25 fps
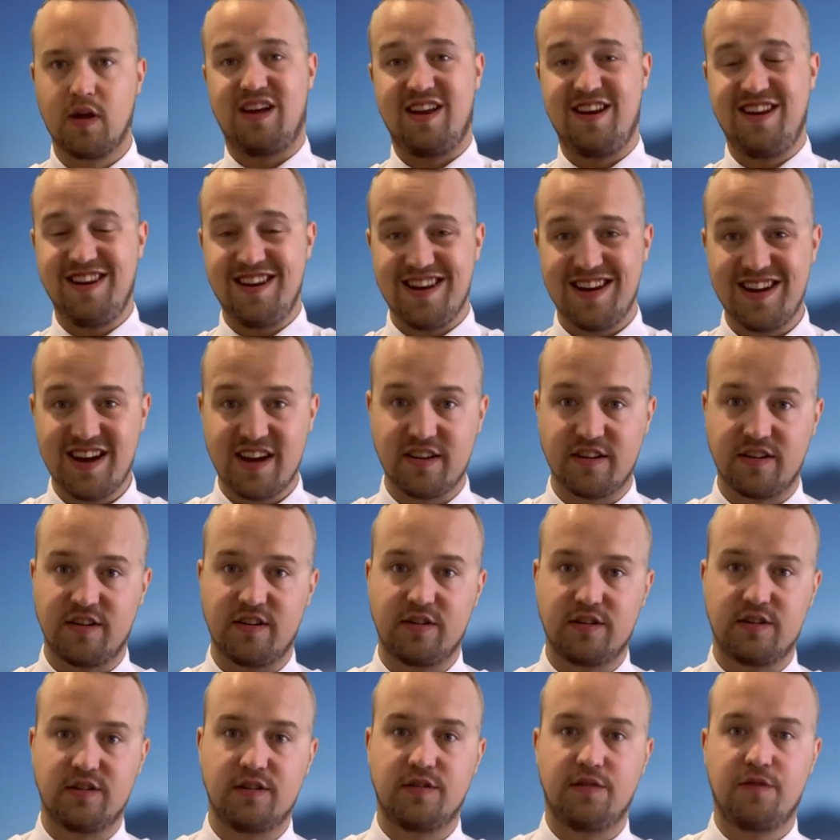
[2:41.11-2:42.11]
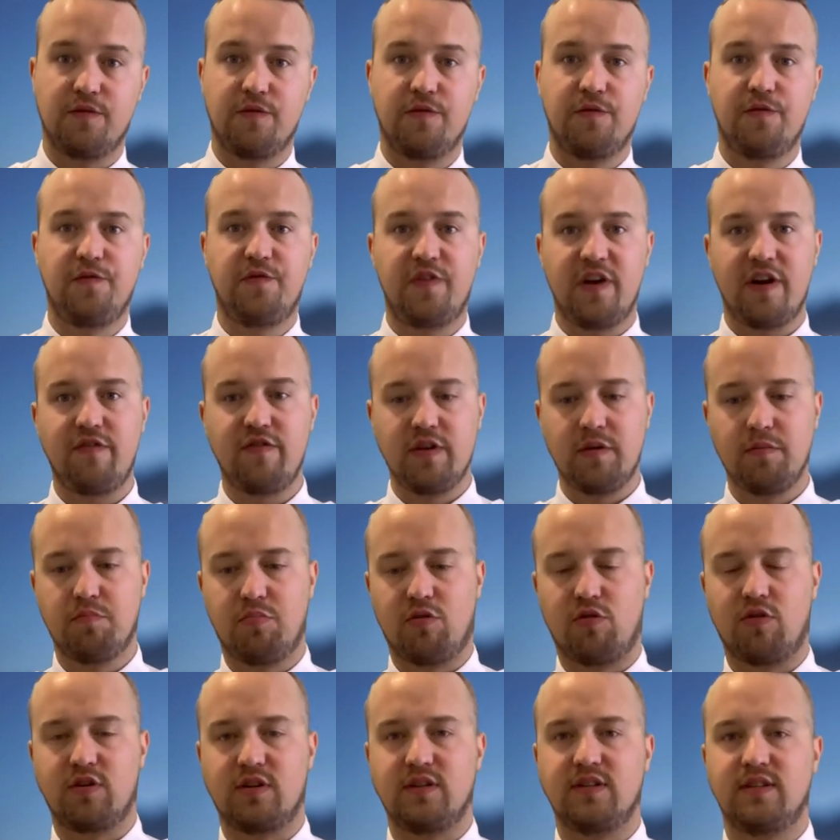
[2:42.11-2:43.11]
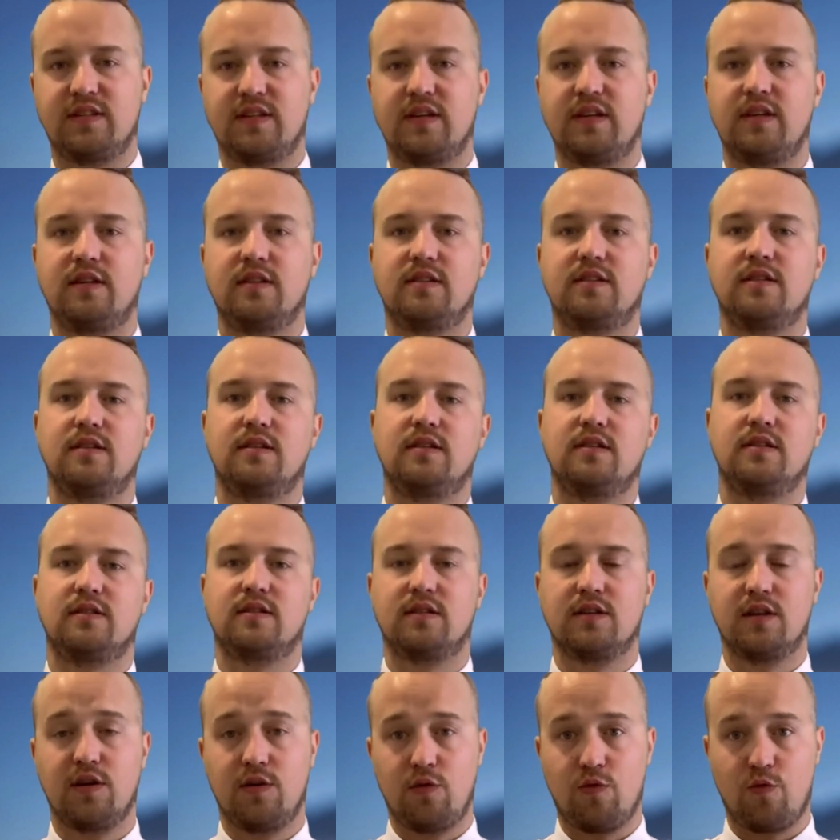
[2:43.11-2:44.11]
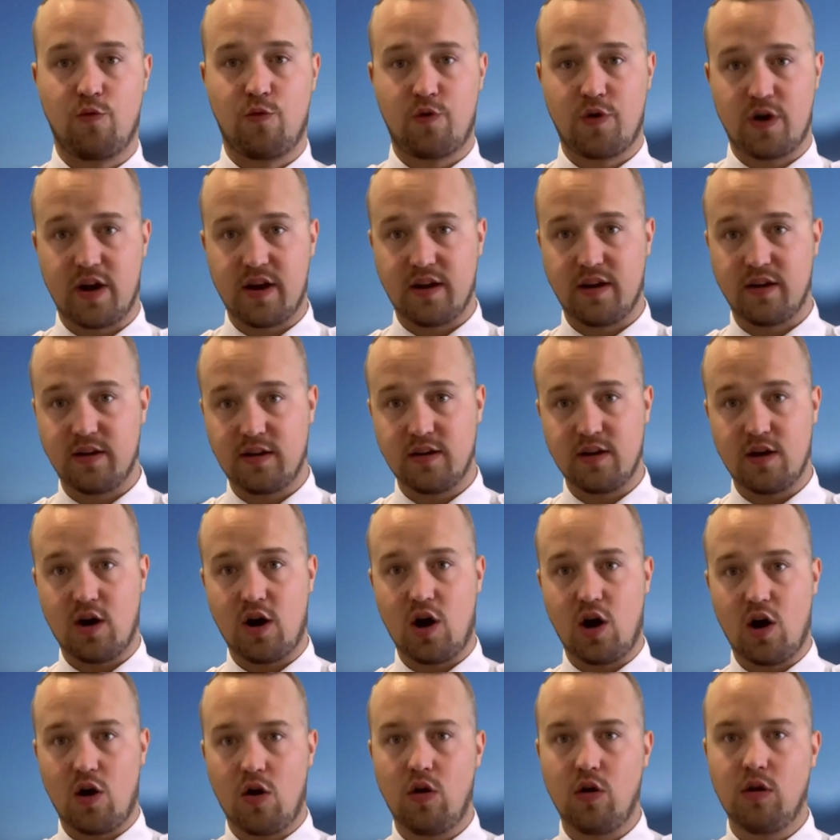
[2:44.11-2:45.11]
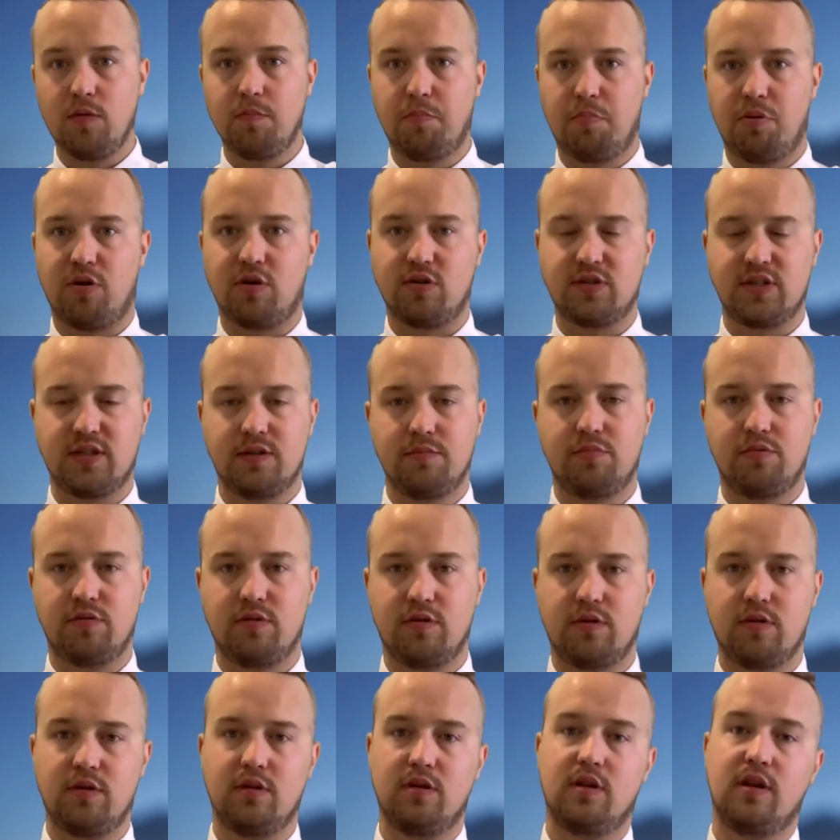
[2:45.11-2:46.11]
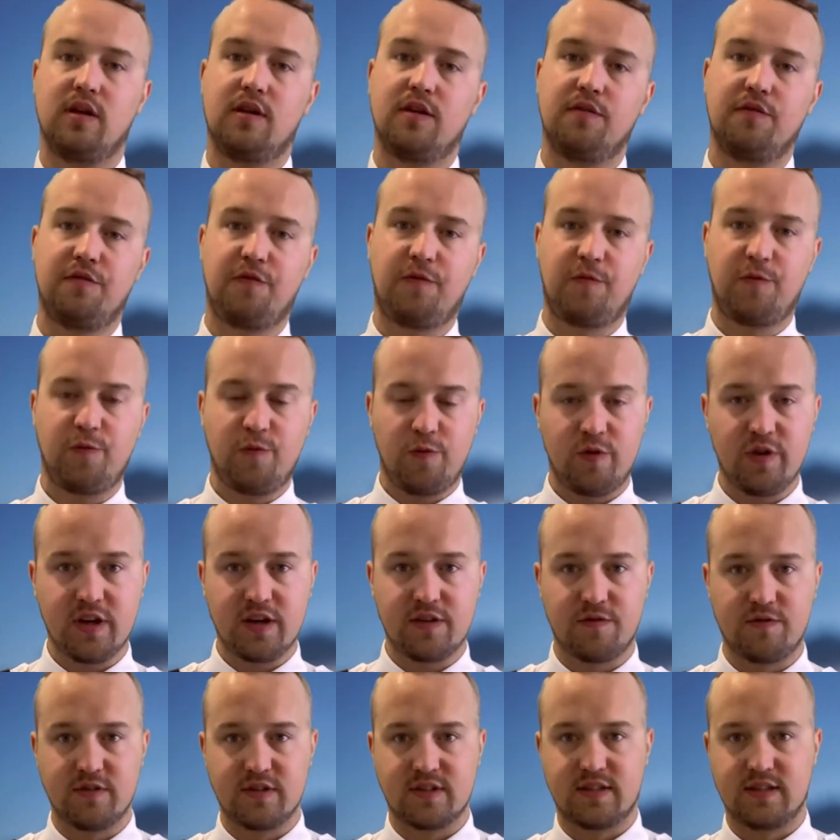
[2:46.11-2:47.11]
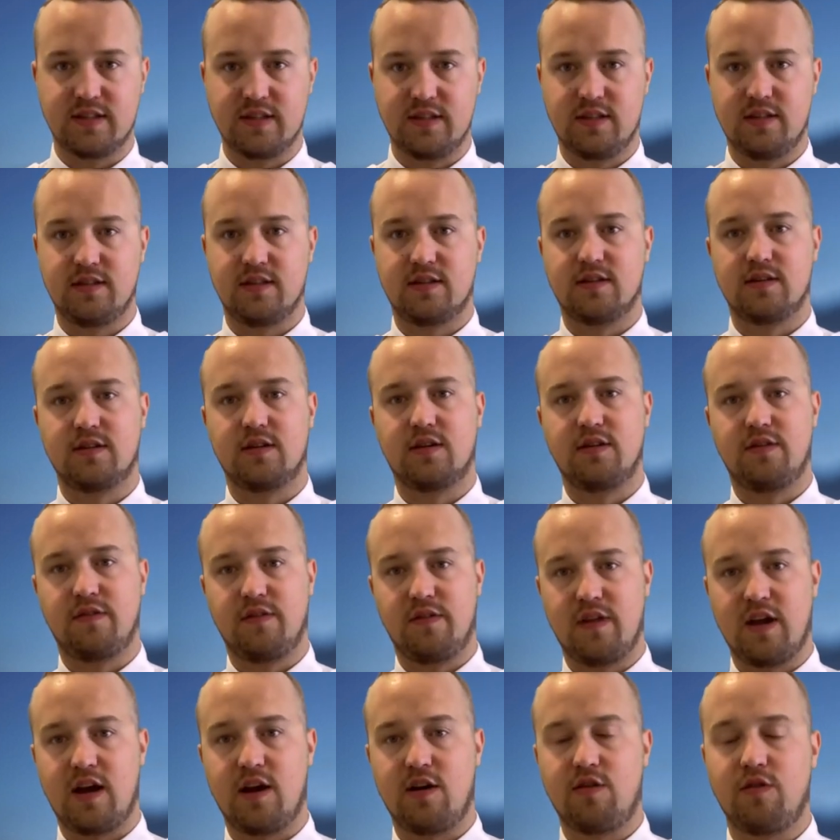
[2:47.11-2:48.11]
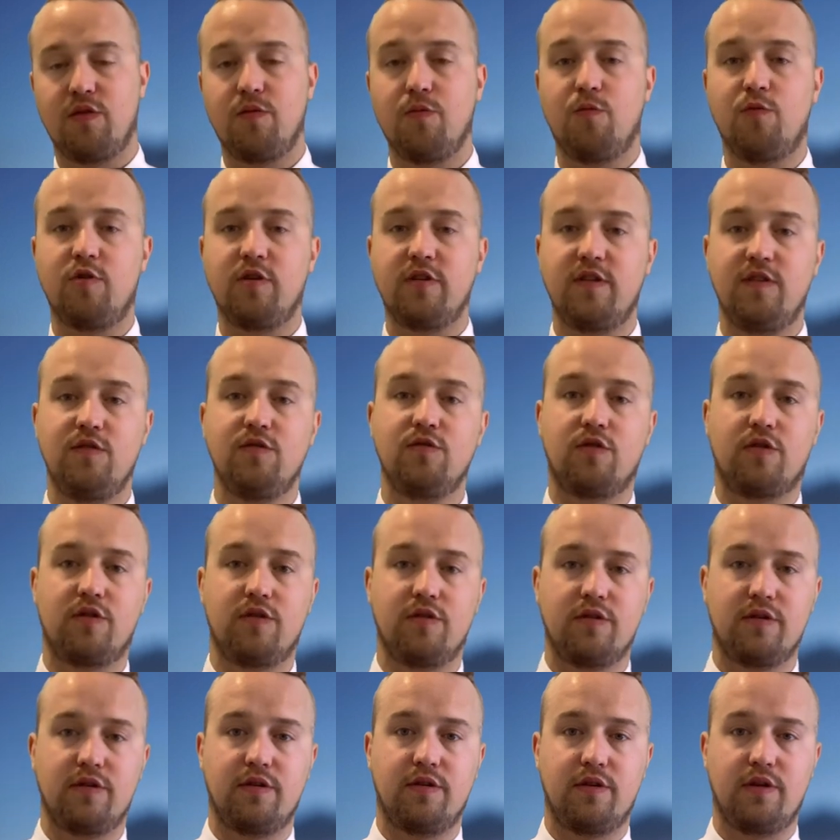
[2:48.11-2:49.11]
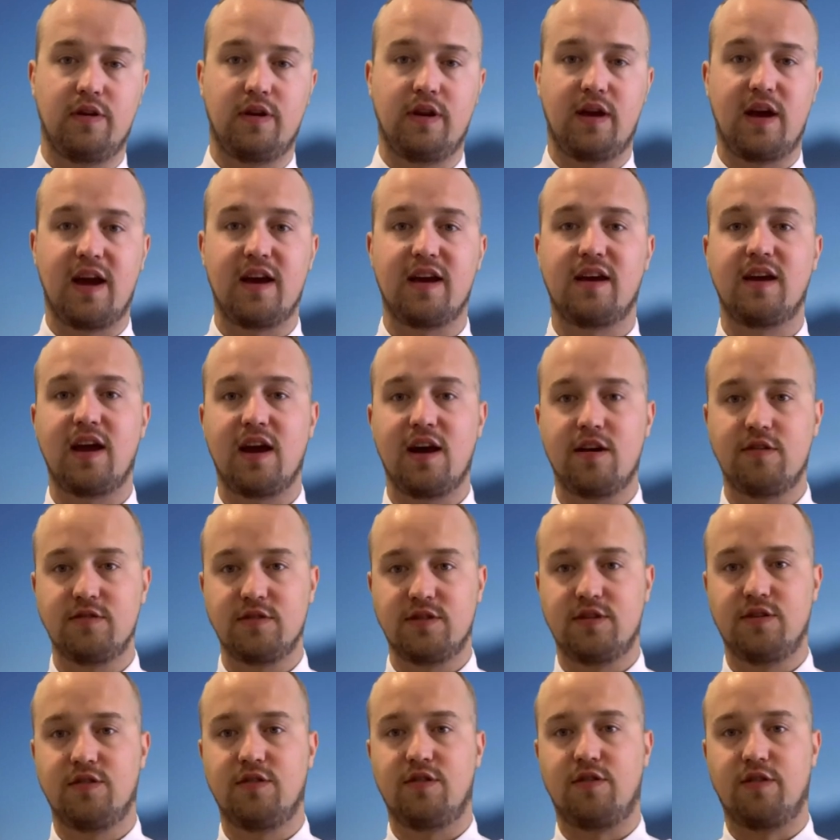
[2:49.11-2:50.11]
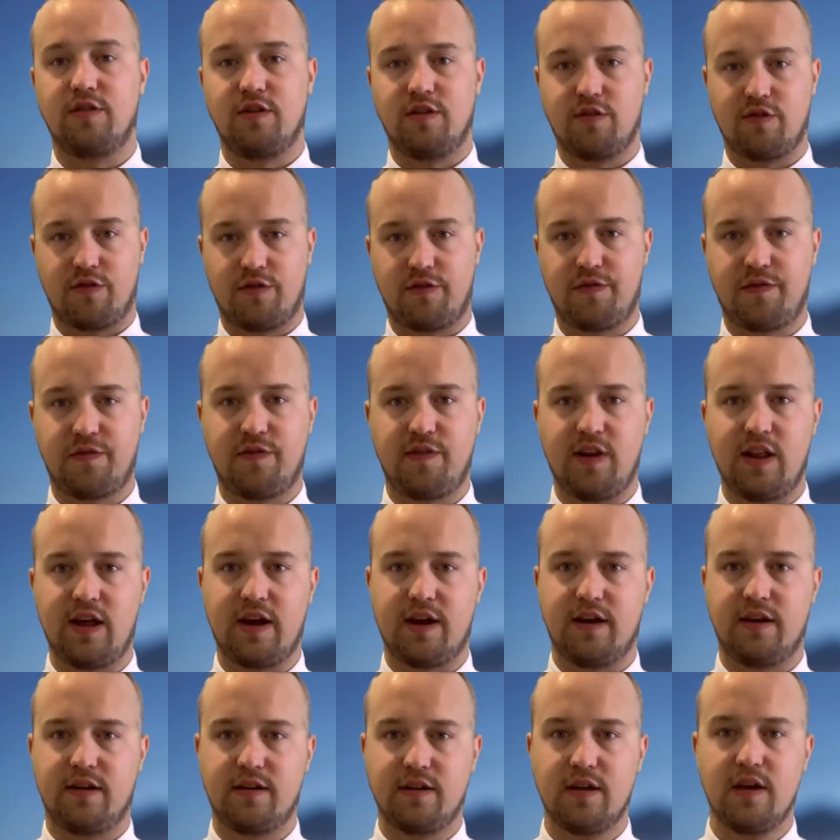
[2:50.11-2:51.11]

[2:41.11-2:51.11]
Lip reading: Another very important thing is write all possible frequencies down what you could encounter on your flight.